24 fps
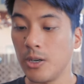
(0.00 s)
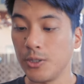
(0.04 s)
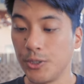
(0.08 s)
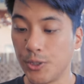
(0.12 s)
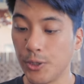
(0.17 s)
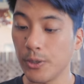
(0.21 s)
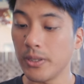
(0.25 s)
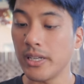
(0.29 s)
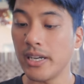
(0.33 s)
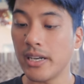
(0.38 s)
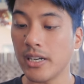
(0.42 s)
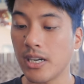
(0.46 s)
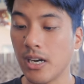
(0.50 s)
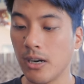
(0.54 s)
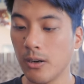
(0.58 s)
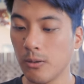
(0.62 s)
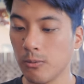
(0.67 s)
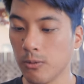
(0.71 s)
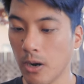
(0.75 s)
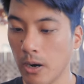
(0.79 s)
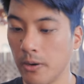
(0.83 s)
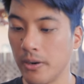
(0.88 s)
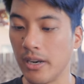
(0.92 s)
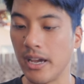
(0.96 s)
Julian
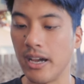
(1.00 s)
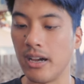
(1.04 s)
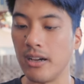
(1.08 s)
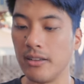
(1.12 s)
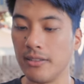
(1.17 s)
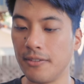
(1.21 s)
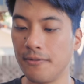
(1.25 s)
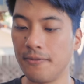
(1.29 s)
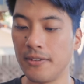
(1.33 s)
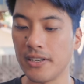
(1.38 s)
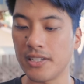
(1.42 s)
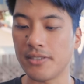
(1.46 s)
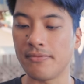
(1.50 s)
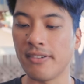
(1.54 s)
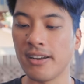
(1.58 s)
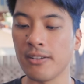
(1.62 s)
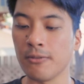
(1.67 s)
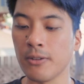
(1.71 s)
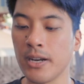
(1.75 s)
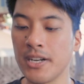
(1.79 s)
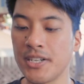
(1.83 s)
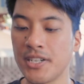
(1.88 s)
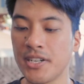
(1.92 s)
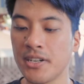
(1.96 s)
Corona, the Fixed
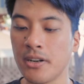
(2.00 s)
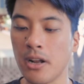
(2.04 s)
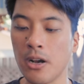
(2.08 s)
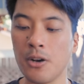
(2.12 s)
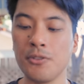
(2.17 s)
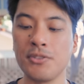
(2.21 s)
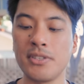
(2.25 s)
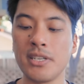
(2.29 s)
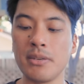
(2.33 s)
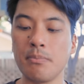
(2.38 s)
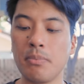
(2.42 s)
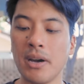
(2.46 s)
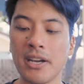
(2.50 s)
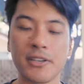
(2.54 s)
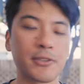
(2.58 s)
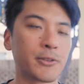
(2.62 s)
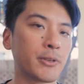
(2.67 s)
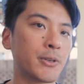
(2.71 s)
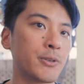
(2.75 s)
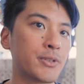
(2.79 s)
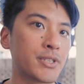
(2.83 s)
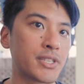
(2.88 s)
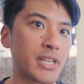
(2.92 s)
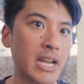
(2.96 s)
Federation, OC Bike
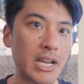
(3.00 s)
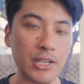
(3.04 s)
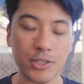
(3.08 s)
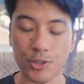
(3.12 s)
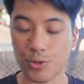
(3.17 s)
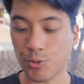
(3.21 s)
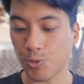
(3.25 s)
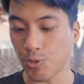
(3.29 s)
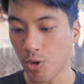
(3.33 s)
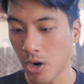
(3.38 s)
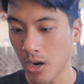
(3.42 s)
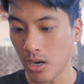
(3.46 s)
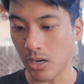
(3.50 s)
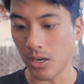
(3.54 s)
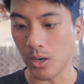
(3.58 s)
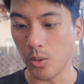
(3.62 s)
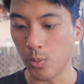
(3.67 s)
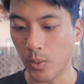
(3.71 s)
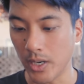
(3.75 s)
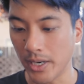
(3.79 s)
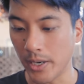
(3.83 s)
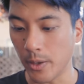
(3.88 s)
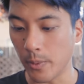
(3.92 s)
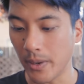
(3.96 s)
Crew, Stan
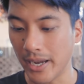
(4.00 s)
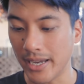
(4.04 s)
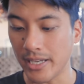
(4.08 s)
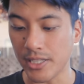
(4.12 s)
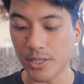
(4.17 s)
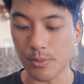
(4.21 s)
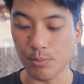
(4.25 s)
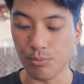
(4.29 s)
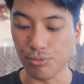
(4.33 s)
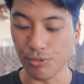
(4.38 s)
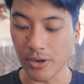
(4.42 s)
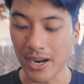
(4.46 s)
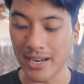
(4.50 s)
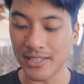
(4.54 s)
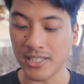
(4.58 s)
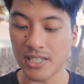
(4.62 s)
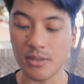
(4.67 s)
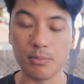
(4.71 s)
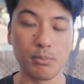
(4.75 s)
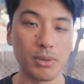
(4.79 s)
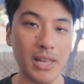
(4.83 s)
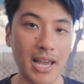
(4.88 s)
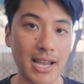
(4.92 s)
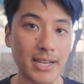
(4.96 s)
Strong, 108,
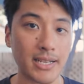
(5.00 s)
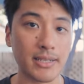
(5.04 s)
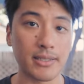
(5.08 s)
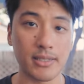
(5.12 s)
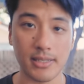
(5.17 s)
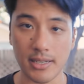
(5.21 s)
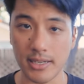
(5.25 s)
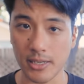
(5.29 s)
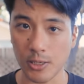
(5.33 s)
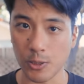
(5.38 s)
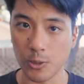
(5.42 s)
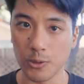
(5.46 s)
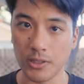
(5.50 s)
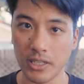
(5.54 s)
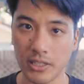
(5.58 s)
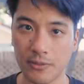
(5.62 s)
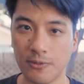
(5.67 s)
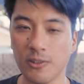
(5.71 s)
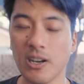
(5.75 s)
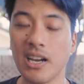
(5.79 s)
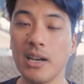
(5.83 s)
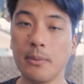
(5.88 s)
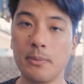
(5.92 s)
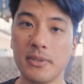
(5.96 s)
Brandon Black, and Zane Kolnik
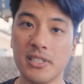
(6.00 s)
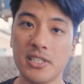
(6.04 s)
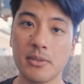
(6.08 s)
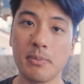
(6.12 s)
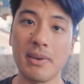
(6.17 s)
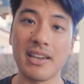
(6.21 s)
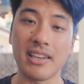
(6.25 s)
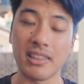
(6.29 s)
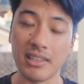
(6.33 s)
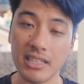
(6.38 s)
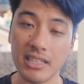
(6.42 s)
for helping to make